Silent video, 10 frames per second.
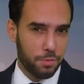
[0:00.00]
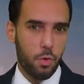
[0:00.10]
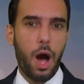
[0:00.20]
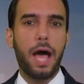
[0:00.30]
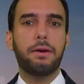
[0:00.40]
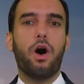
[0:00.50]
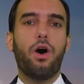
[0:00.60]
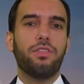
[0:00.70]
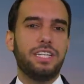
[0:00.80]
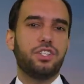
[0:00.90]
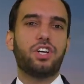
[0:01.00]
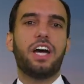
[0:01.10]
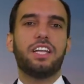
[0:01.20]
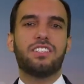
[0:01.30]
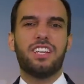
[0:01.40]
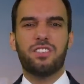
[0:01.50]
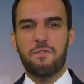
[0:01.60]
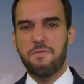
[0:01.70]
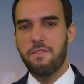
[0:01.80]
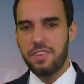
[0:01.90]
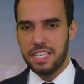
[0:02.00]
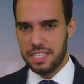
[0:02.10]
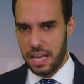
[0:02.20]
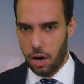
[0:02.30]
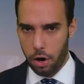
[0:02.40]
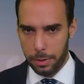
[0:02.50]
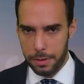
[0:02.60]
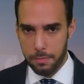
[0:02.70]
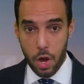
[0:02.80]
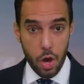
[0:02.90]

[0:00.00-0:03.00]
who I call the China Uncensored 50 Cent Army.